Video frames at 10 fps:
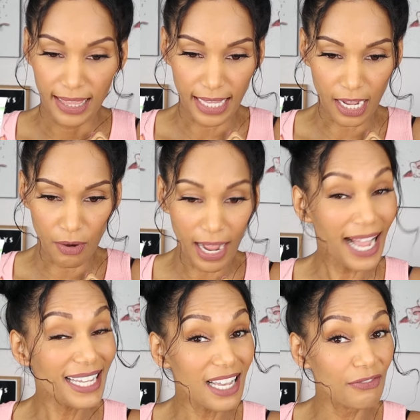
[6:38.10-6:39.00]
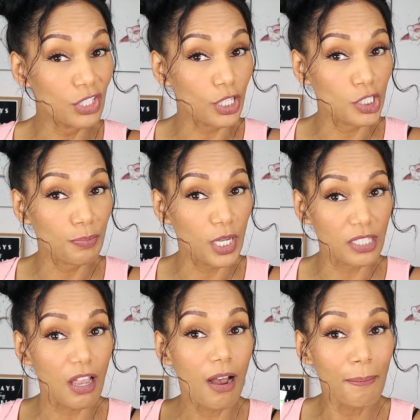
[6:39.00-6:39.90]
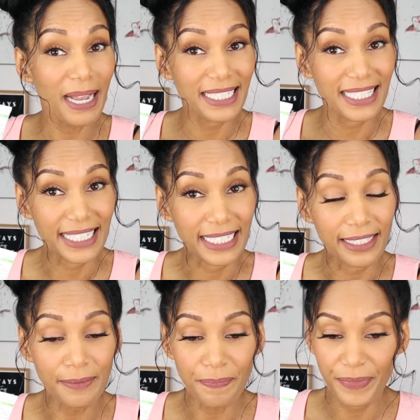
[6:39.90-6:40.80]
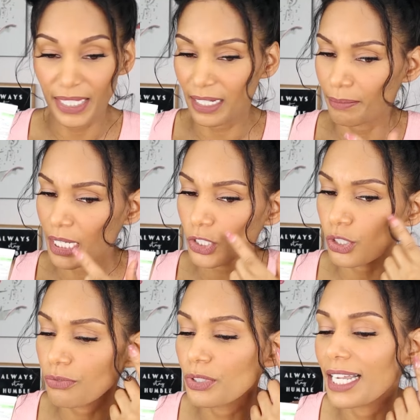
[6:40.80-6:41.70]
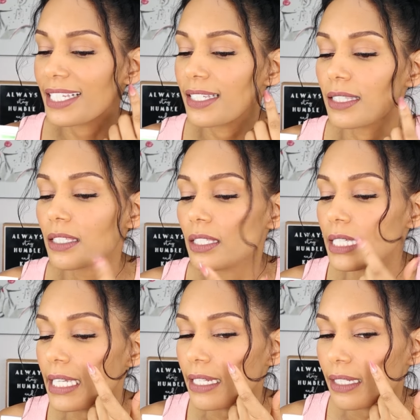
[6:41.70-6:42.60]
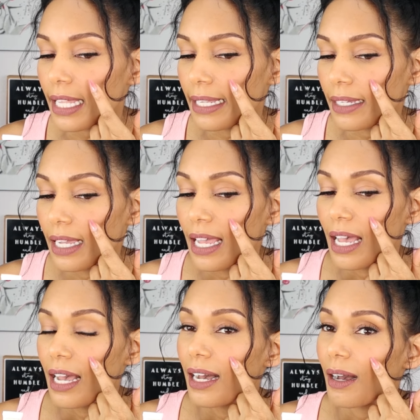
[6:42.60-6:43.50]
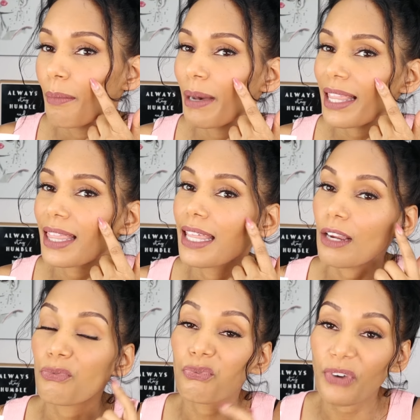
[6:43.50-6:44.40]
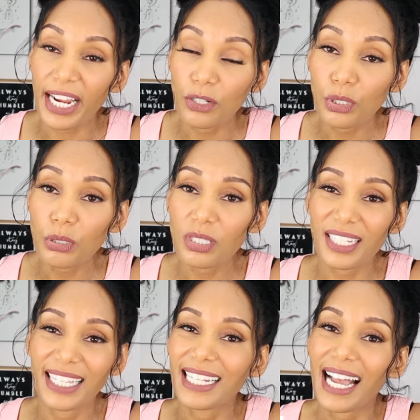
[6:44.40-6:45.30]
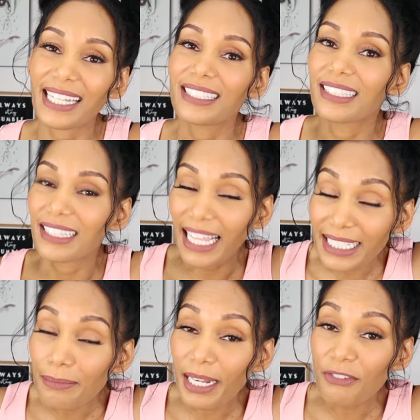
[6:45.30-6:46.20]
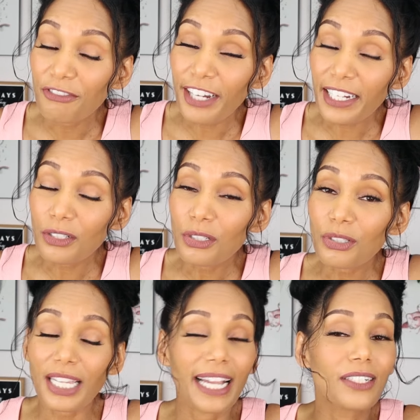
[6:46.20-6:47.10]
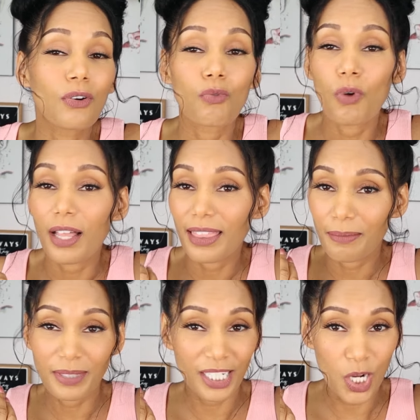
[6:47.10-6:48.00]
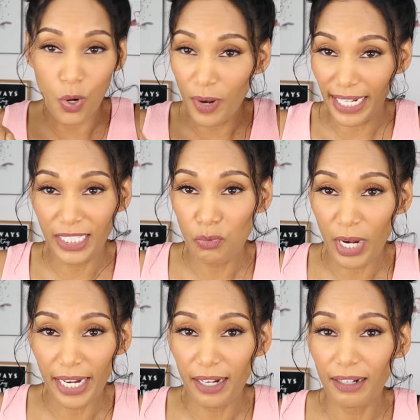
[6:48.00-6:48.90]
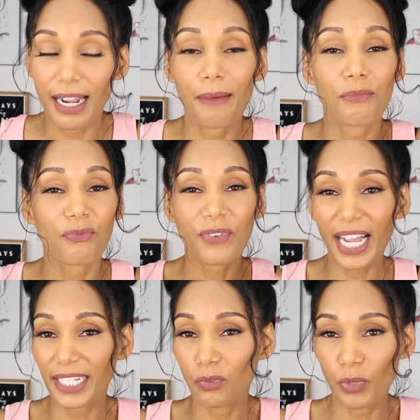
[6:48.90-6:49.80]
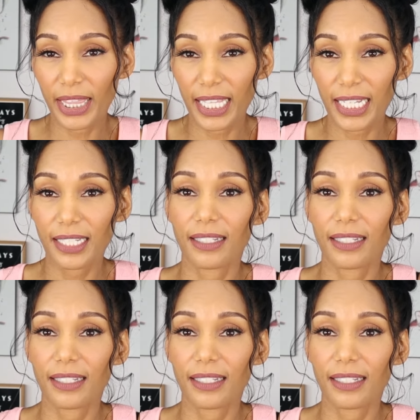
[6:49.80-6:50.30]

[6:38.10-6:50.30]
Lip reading: Now, I have dark spots on my skin, and I'm not sure if you guys can see it, but they're freckles, and I like my freckles. I don't want them to go anywhere. I'm fine with it.